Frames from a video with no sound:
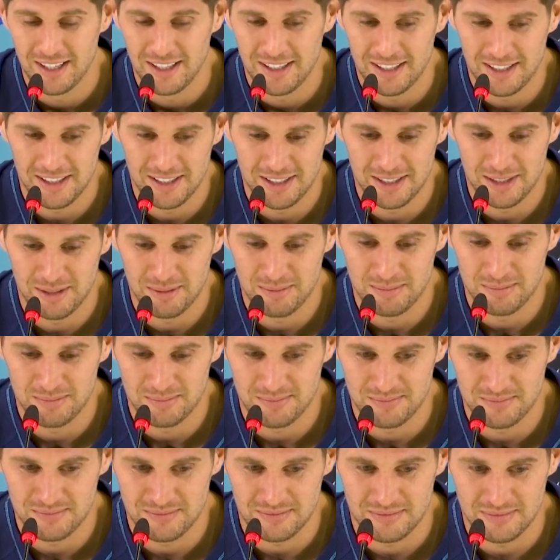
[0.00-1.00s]

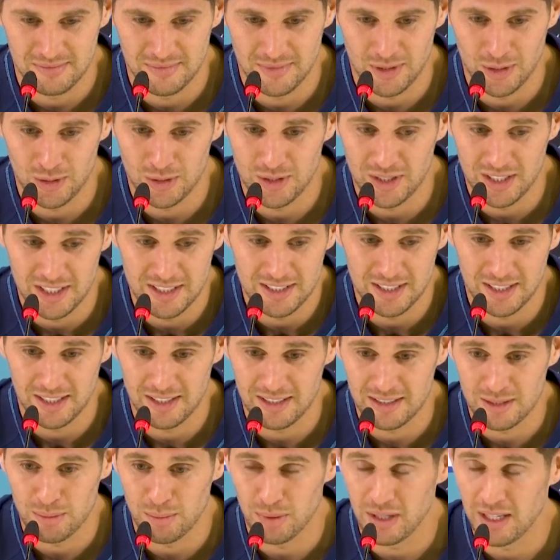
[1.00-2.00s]
Lucky to
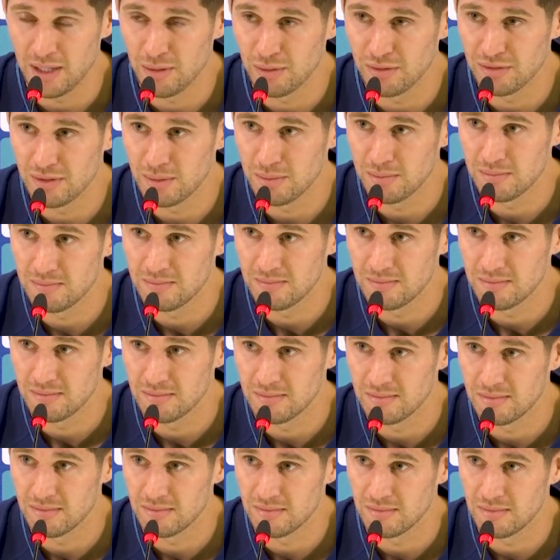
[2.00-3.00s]
get to play with him
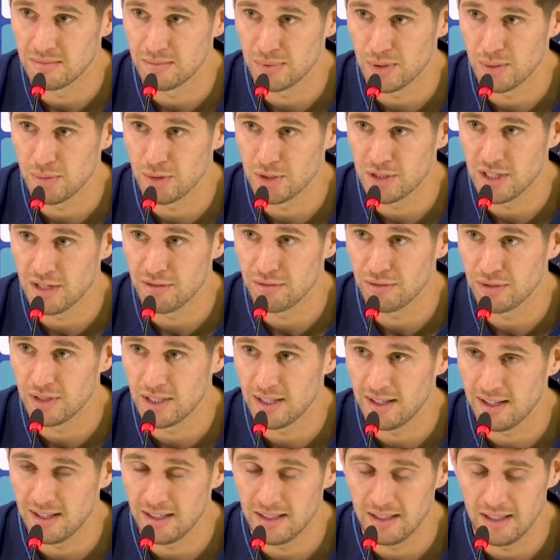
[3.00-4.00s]
pretty much every
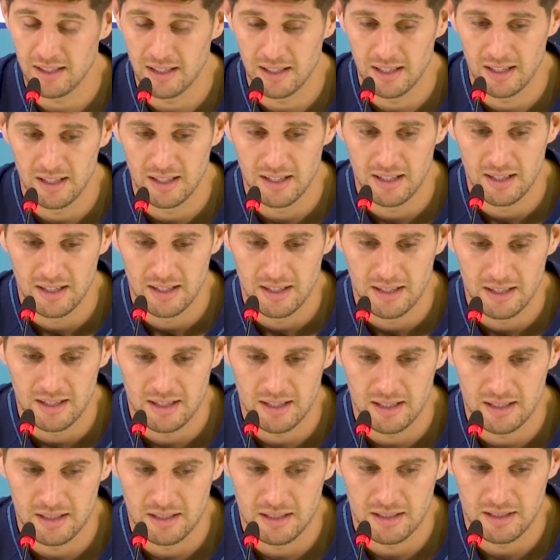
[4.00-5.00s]
day.
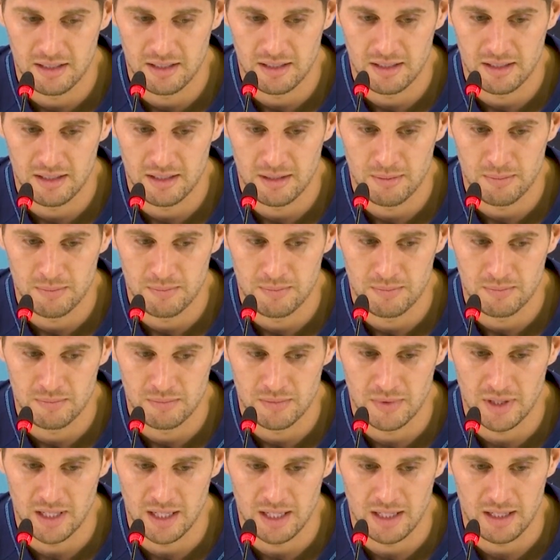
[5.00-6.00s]
And
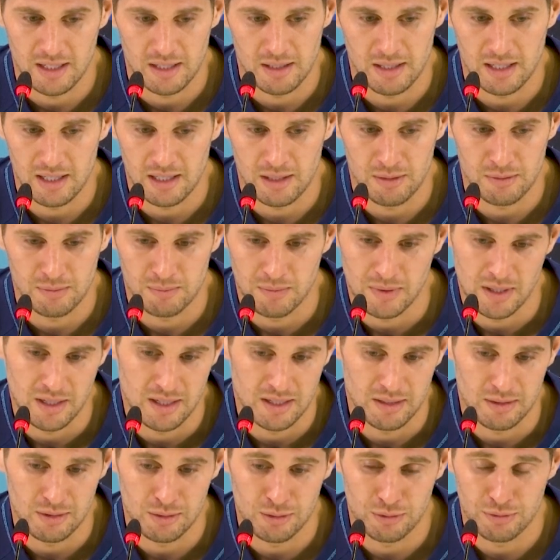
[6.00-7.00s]
I
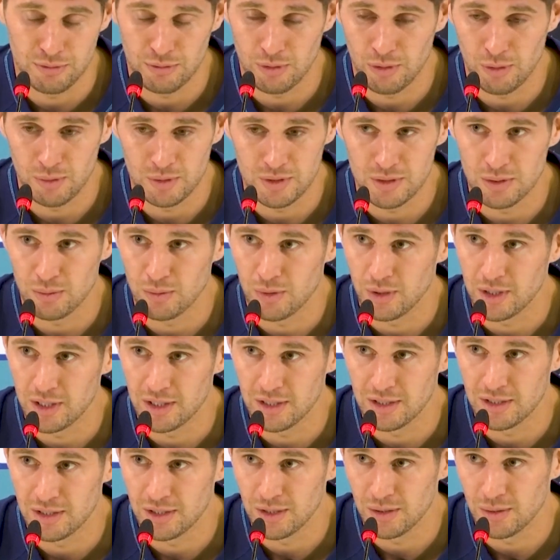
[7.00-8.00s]
look forward to what he
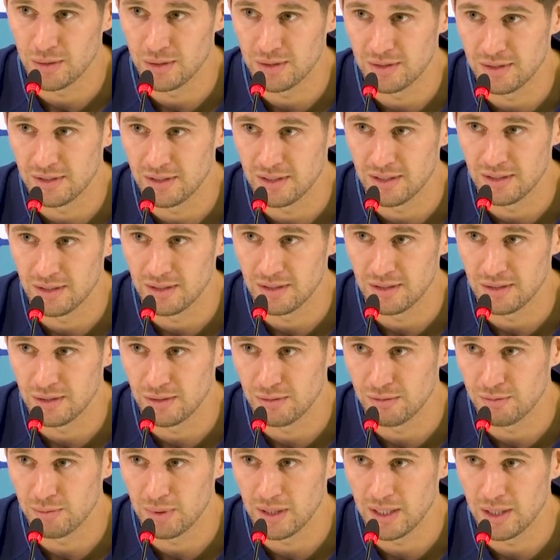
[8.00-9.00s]
can do and
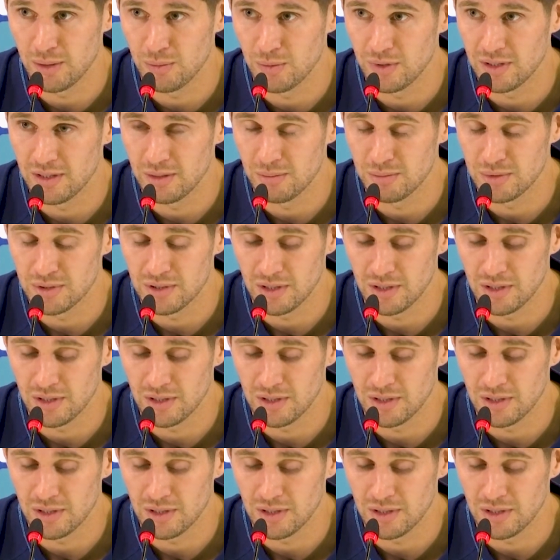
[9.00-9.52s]
love playing with him.